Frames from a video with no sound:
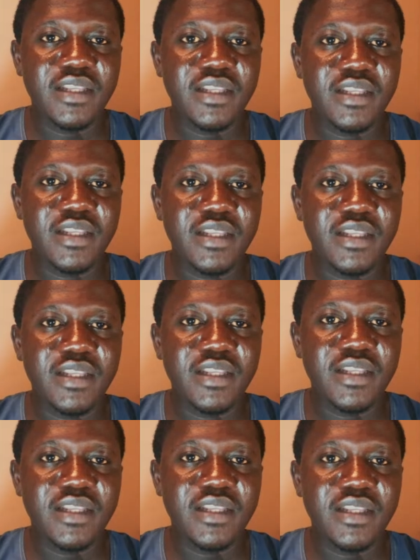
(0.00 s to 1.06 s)
You can do
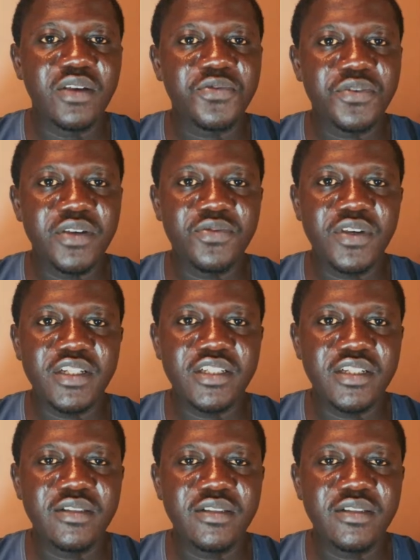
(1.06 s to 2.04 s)
with the free version,